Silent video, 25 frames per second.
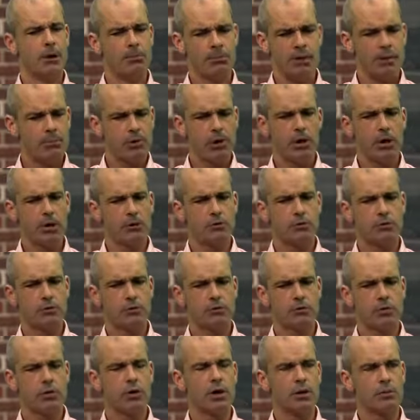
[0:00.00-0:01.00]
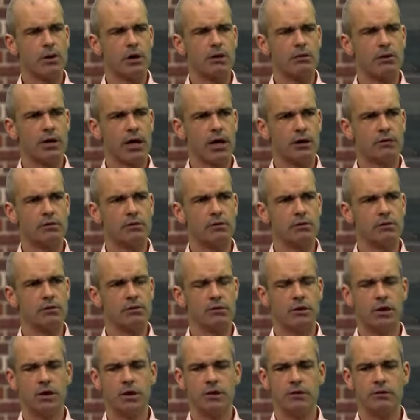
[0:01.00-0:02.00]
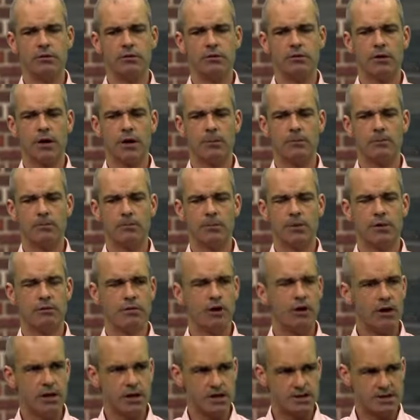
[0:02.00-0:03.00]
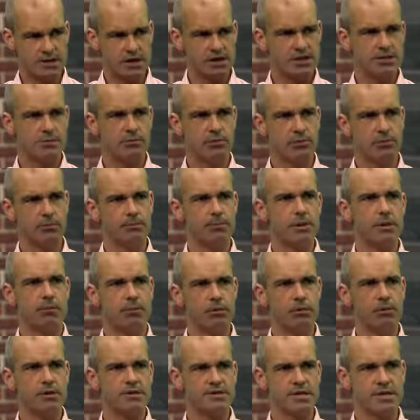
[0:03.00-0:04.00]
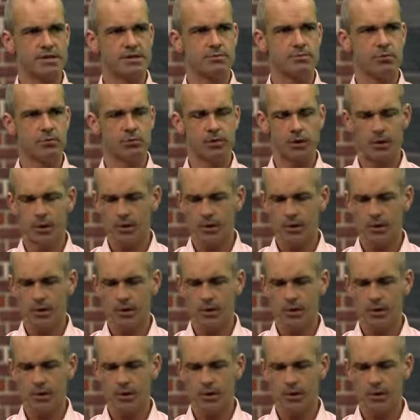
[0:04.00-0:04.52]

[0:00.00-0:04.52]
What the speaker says: People aren't talking about that, and very sensible people with sensible